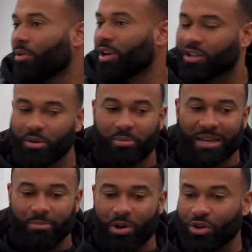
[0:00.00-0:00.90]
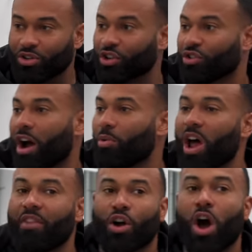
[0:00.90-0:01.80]
I want it to mean most. I want
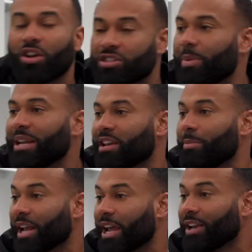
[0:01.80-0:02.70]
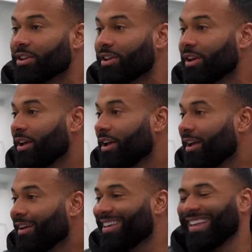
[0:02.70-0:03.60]
other cars to so be intimidated. So you want a picture of you naked on
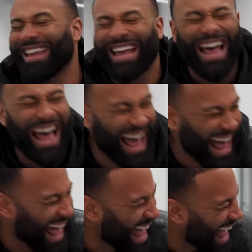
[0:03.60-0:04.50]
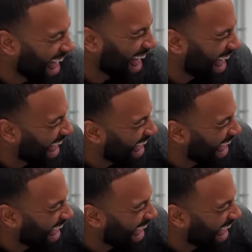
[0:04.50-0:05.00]
the side?